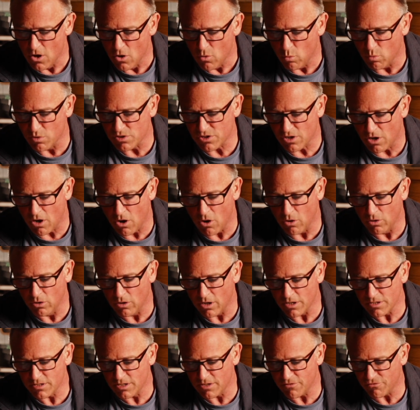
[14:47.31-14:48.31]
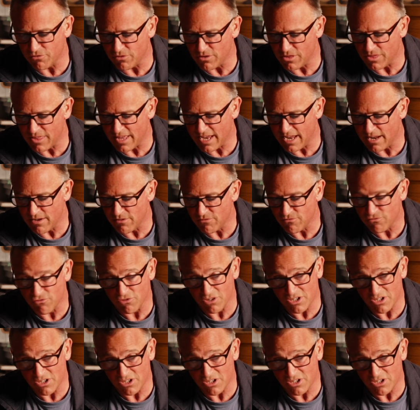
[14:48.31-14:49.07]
was a whole lot different than, for